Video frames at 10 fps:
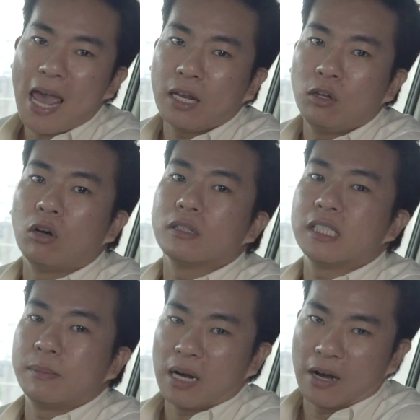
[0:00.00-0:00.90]
and not
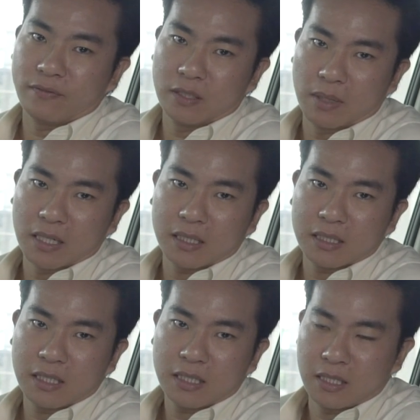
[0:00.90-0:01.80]
some aftermarket
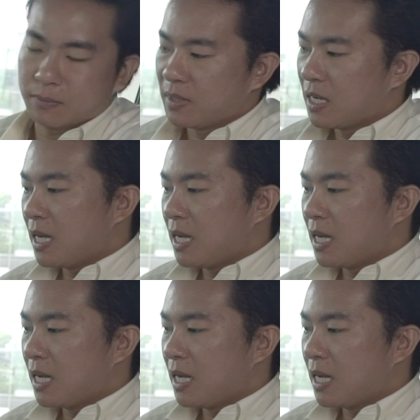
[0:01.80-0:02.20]
system.